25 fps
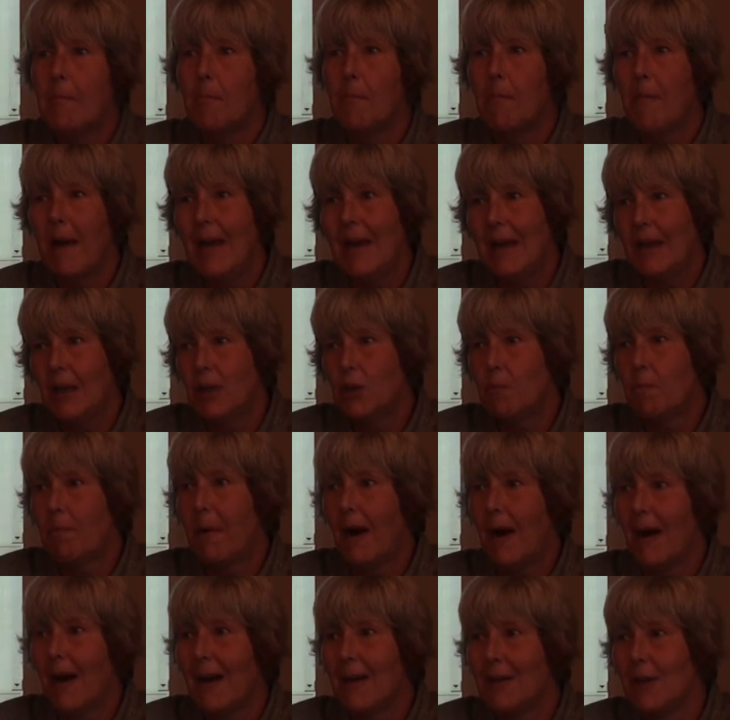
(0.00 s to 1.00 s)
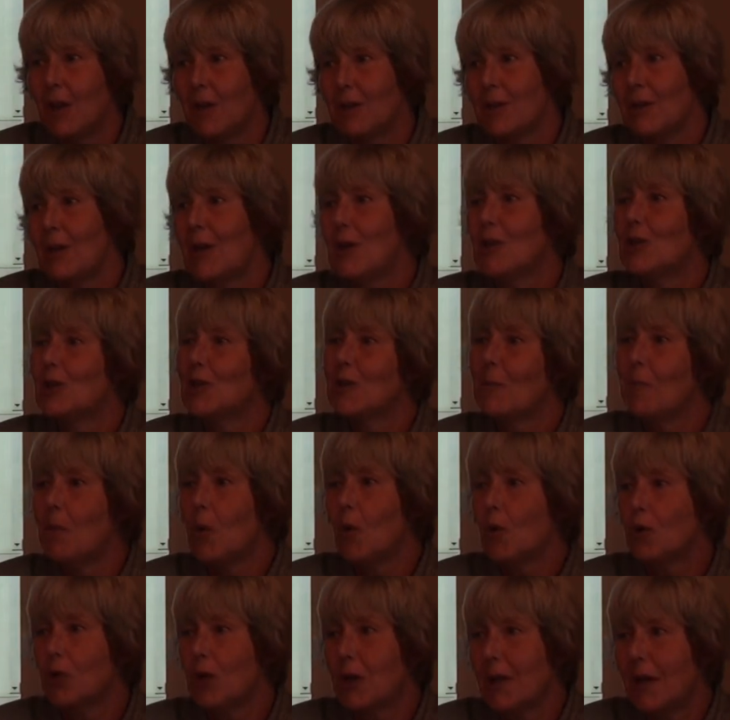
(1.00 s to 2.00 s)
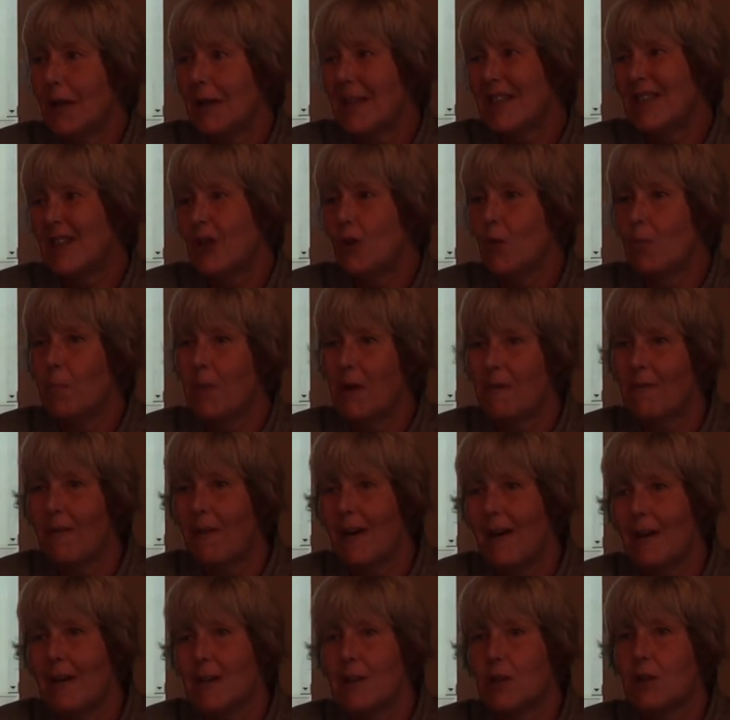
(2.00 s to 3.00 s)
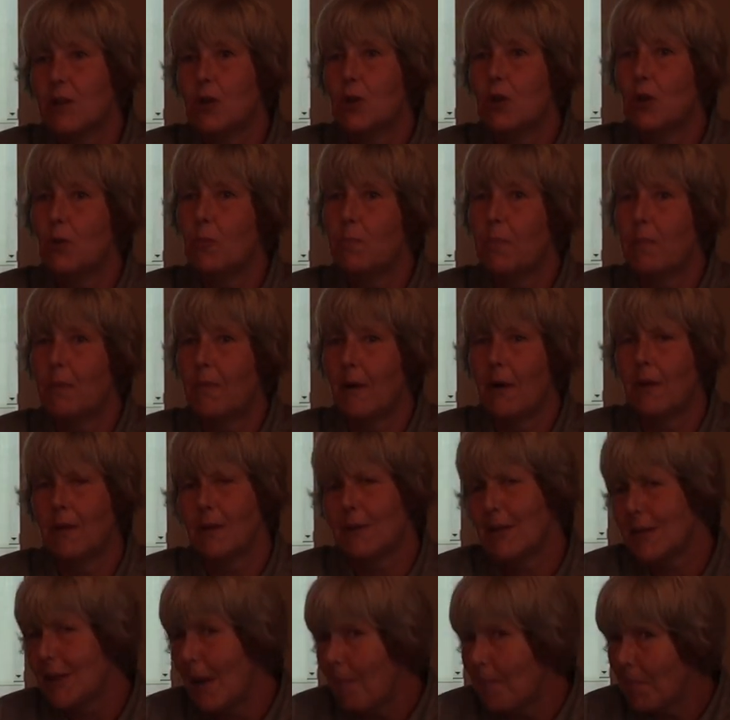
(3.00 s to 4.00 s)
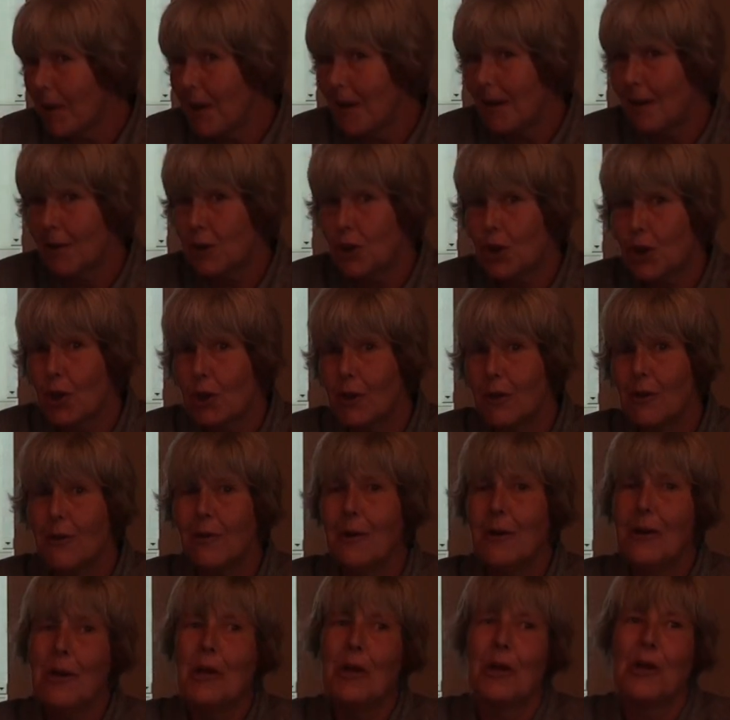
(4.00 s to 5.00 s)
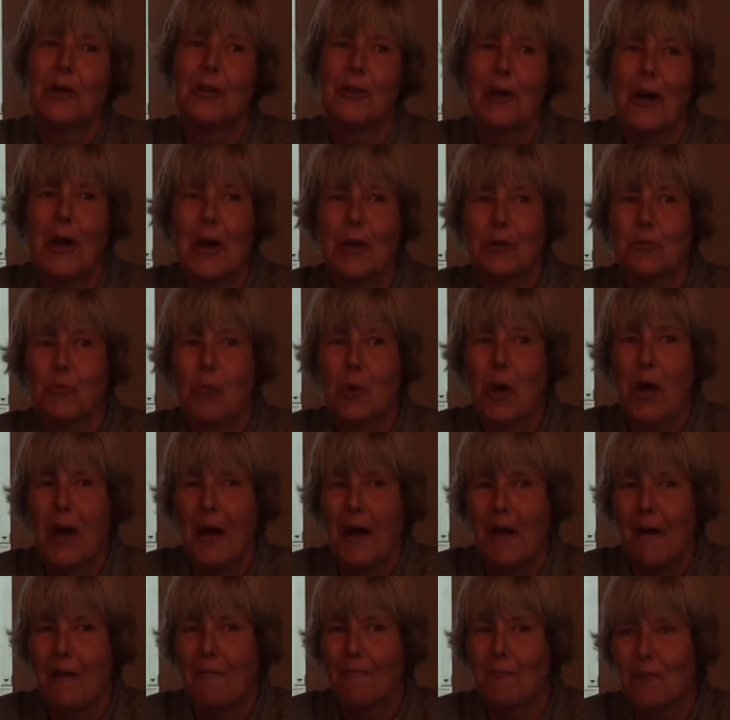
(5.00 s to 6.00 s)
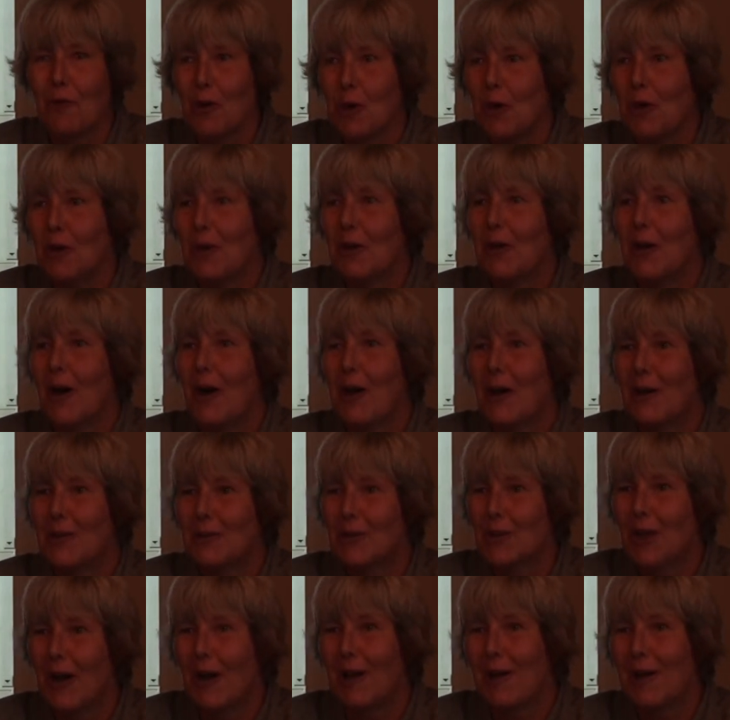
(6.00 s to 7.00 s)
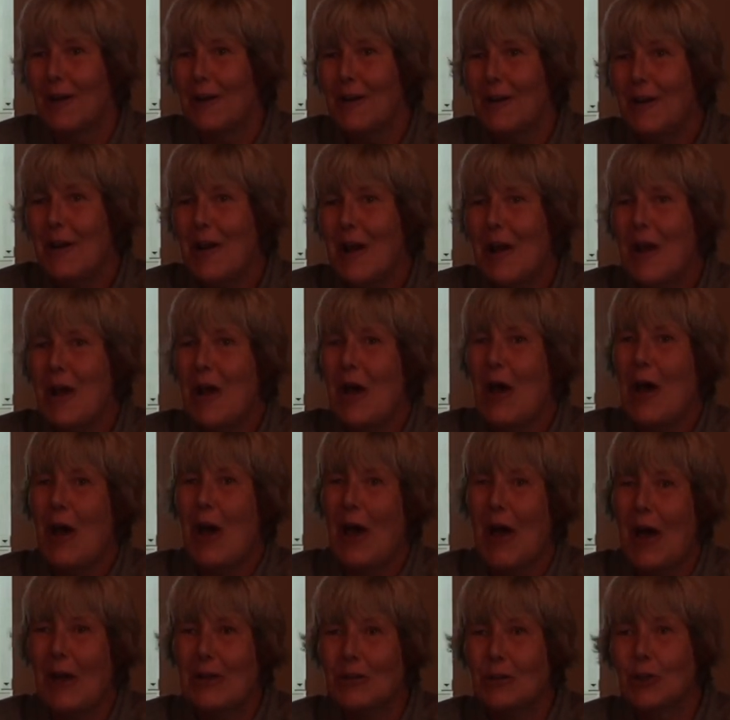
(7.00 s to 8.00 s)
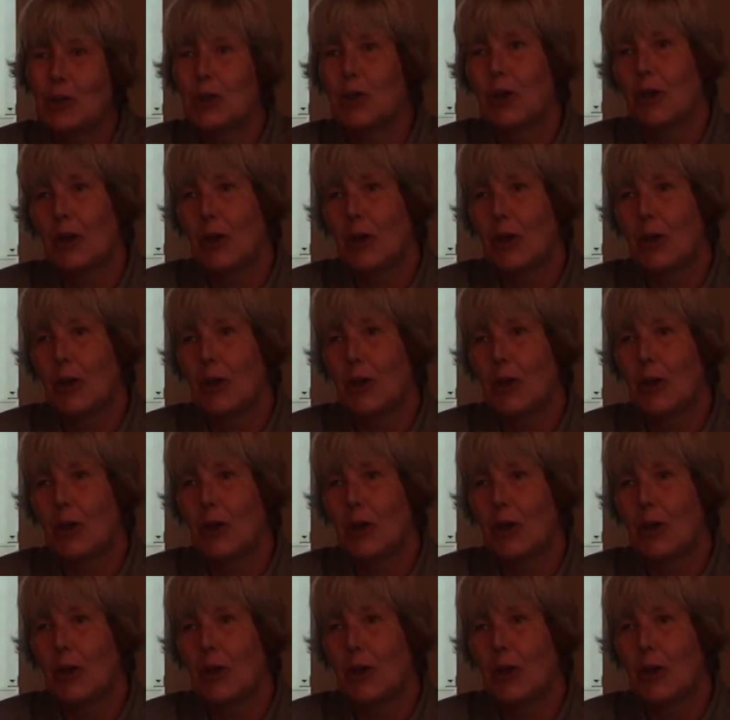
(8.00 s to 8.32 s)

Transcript: made by the semiotically supervised subculture that we have in Tallinn. And